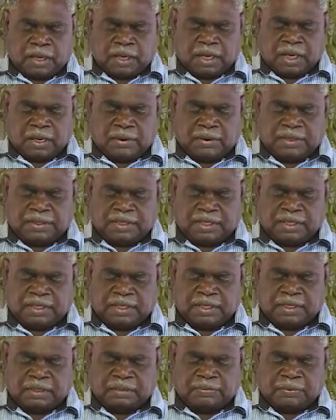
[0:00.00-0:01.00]
Our
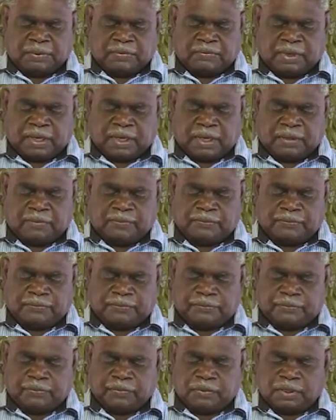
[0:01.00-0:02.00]
teachers provide
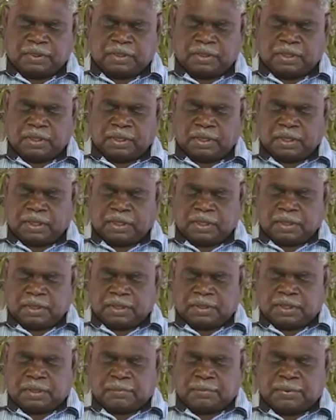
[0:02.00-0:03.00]

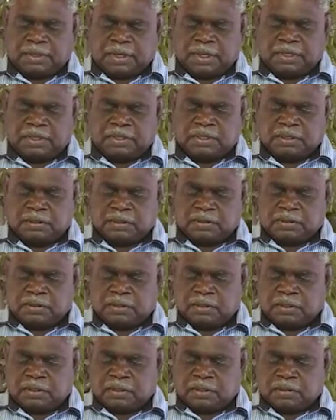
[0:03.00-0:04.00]
the bridge
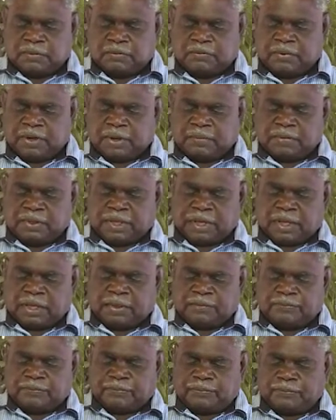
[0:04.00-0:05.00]
from
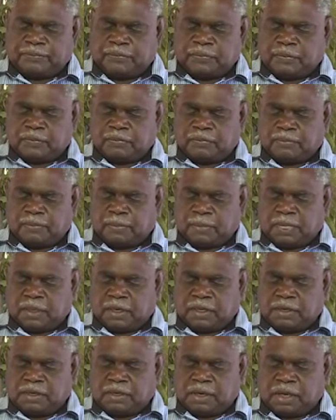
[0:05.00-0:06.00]
the
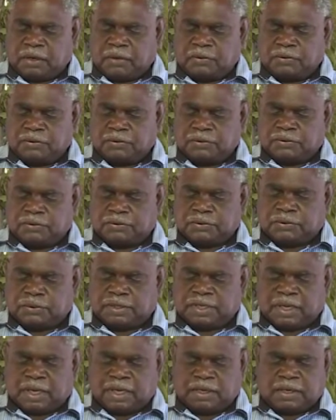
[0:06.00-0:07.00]
known to
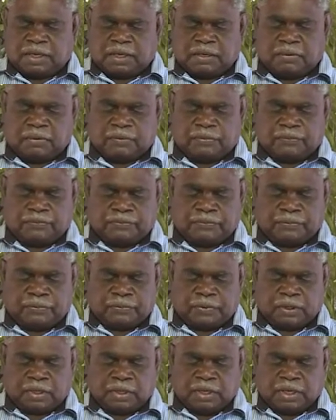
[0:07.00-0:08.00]
the unknown,
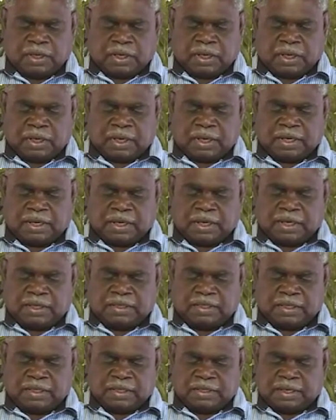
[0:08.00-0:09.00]
and
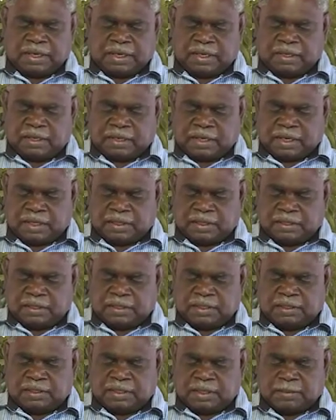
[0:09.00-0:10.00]
until the education
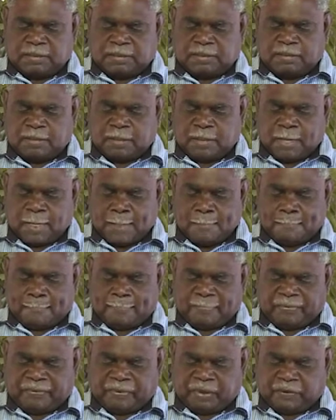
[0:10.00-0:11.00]
system
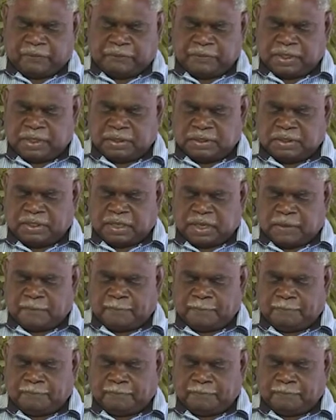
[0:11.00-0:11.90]
fills the